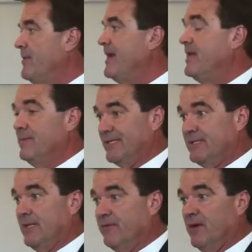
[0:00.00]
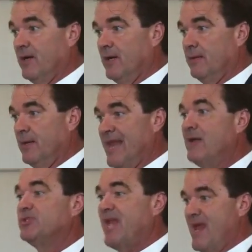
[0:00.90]
it made him an
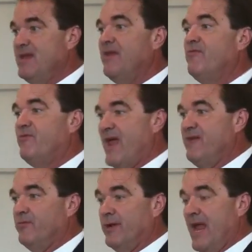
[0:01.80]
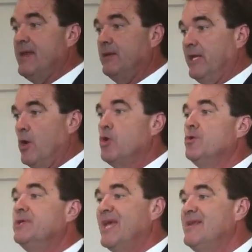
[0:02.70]
outstanding favorite, and he
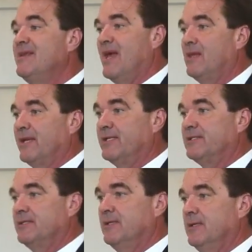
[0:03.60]
earned 10 delegates.